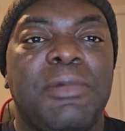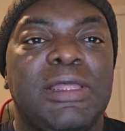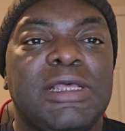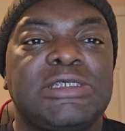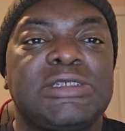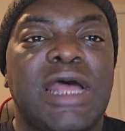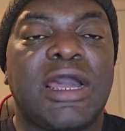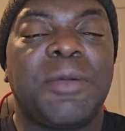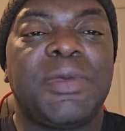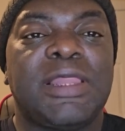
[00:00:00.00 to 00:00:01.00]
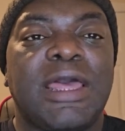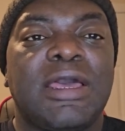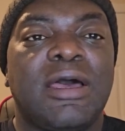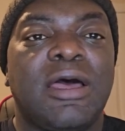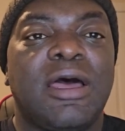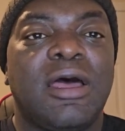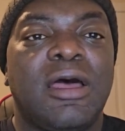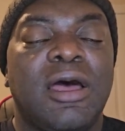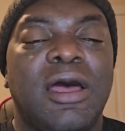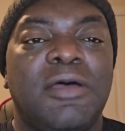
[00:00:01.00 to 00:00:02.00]
mean, this is not going to be
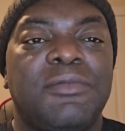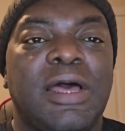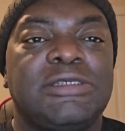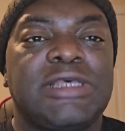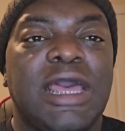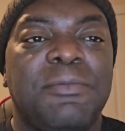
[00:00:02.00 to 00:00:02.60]
I say,